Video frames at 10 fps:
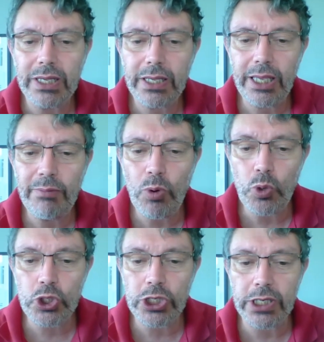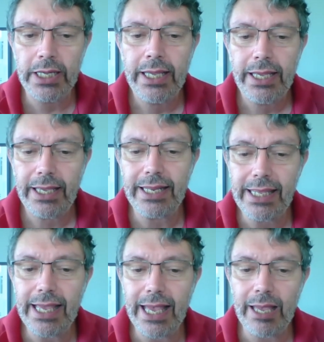emotion in
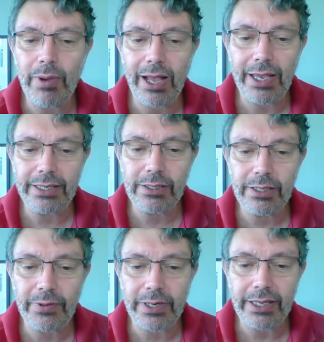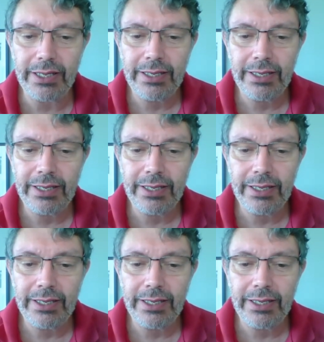EMI delivery.